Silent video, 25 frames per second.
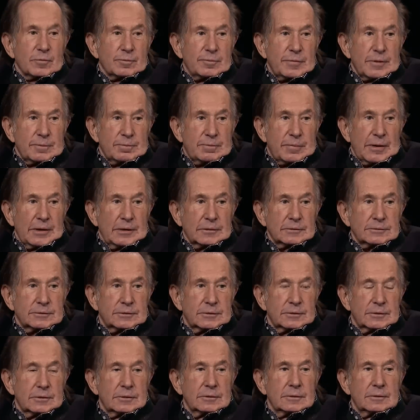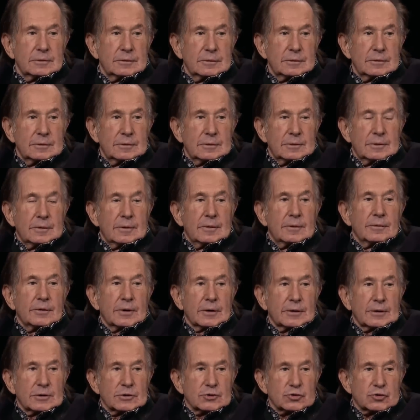been built, the
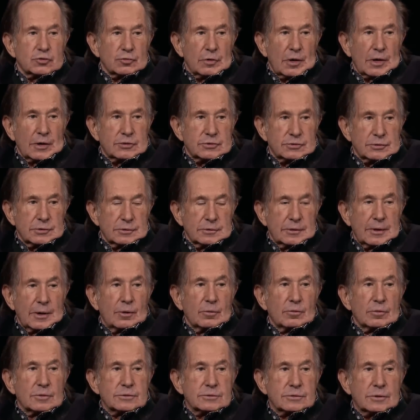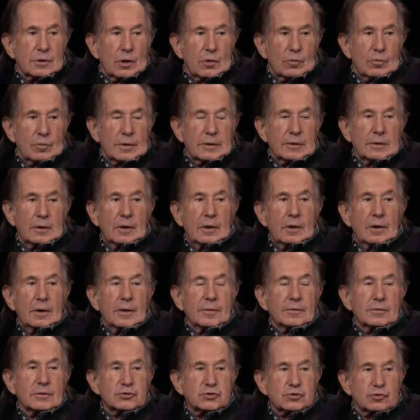construction that was going
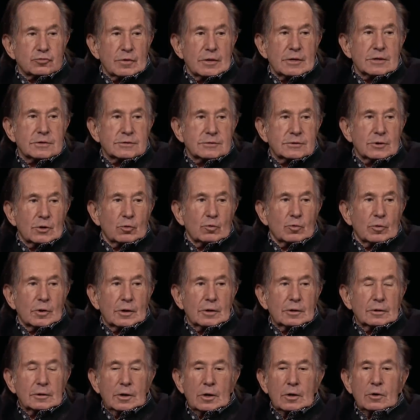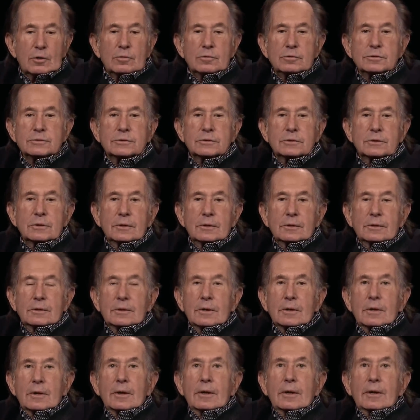on, the streets that were closed,
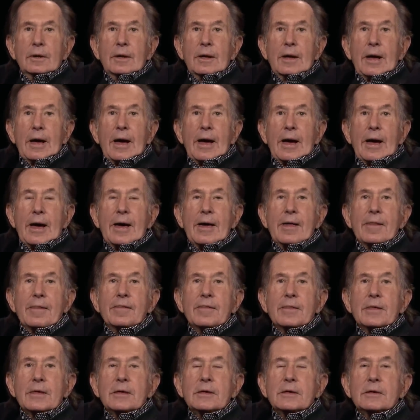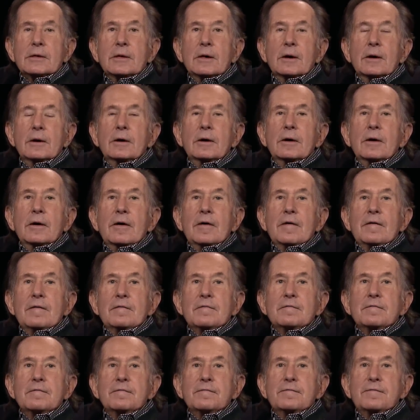and the
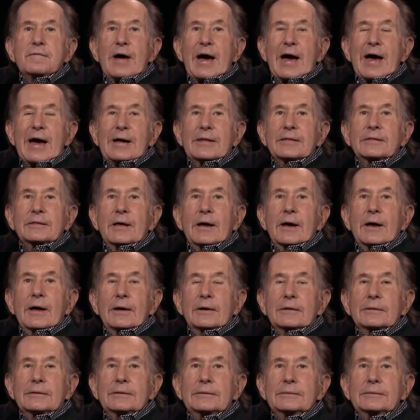fact that